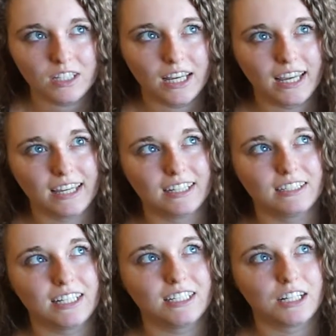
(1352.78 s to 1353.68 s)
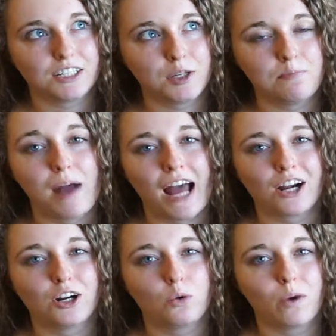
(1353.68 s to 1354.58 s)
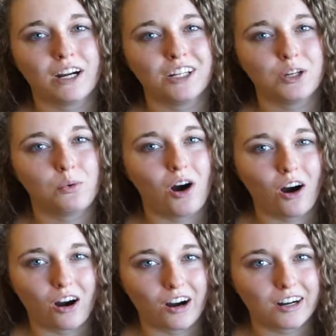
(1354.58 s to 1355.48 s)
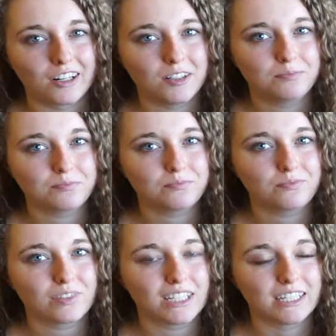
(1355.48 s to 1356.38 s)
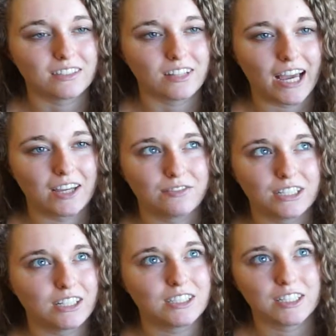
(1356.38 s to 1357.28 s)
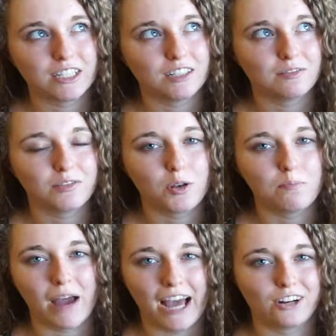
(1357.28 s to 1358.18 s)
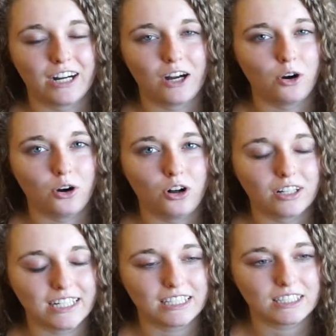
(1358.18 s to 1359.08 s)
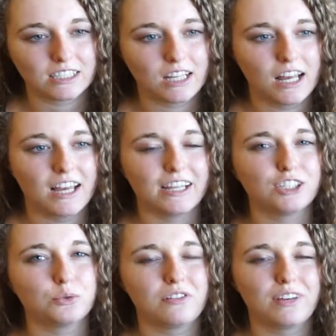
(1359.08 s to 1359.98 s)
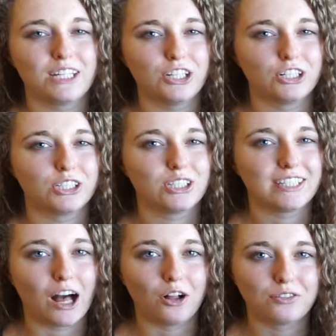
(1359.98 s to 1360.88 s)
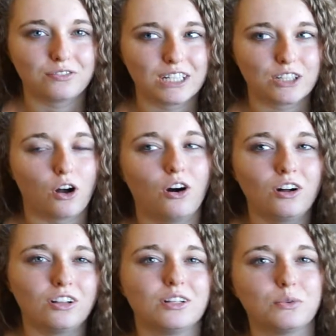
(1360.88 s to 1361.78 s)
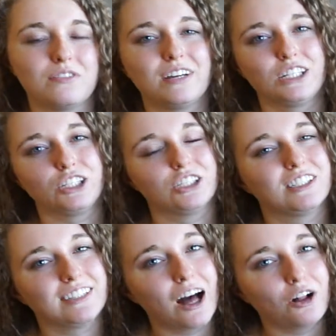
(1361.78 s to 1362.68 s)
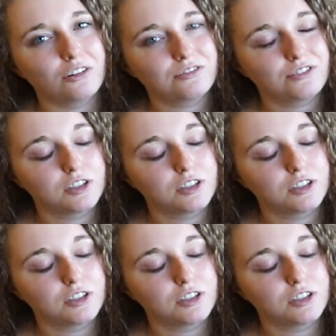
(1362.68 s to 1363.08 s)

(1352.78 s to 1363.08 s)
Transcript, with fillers: And it doesn't matter where you are in life. It doesn't matter at all. It's it's within yourself. It's all within yourself.